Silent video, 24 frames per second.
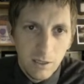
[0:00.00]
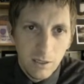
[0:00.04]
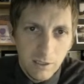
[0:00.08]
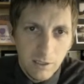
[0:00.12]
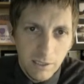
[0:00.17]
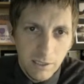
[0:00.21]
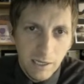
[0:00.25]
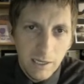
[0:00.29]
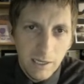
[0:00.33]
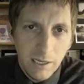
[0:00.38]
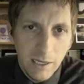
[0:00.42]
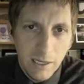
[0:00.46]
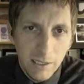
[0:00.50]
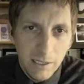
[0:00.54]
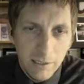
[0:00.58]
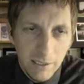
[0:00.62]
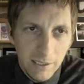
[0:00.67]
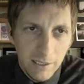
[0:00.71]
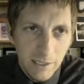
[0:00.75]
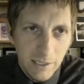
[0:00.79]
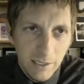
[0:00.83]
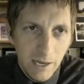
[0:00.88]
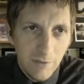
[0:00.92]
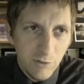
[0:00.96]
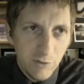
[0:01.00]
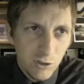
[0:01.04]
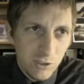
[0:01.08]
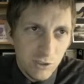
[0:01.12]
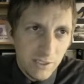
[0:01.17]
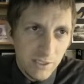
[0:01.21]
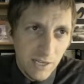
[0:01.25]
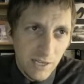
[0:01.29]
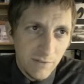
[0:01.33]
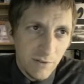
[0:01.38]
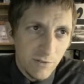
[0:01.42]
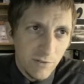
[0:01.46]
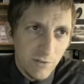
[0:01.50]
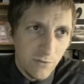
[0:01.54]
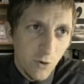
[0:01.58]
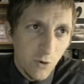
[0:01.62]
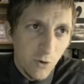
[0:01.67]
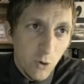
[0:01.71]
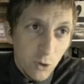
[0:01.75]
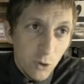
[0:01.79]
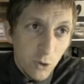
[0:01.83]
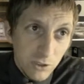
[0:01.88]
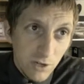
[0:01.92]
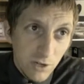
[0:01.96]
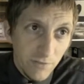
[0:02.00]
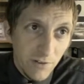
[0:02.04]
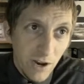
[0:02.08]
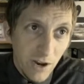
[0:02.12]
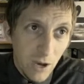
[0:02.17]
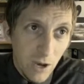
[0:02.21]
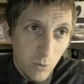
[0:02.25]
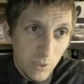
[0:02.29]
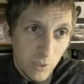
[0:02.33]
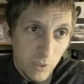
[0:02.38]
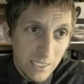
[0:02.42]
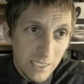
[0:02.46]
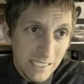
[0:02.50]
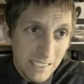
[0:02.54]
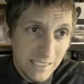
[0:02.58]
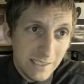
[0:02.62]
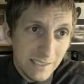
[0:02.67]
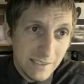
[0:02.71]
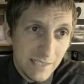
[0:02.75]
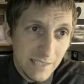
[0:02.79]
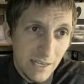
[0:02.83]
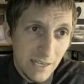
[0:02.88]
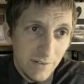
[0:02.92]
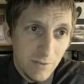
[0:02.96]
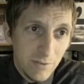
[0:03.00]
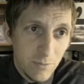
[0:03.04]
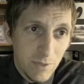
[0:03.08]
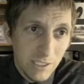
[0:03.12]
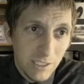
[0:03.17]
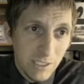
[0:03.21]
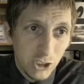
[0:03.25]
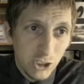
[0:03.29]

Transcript: Okay, and then after you save the Photoshop file, we need to save them as